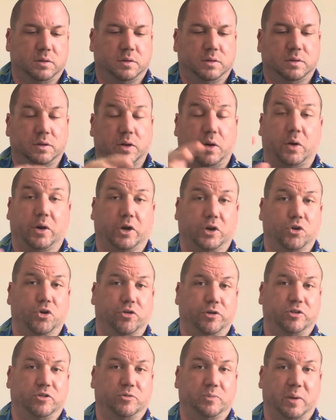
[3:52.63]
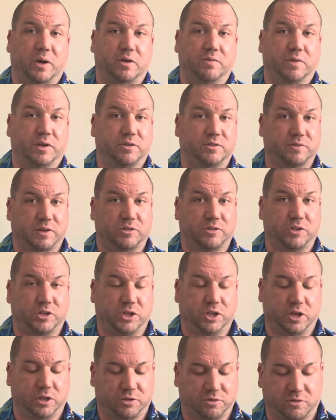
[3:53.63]
Now I can already smell this, that's a
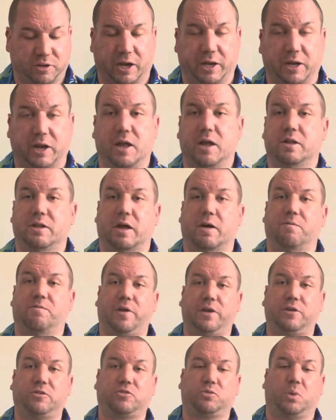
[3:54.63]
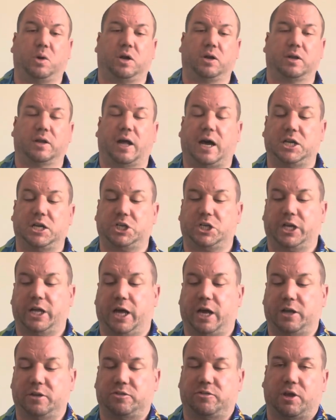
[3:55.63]
good sign. Now this one actually
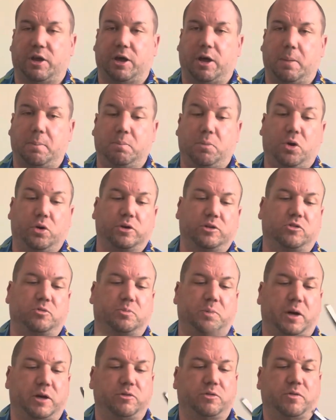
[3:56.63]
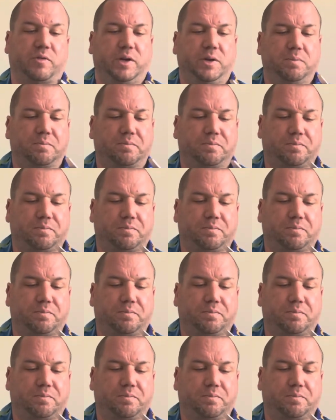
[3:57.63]
has Morgan Spice within it.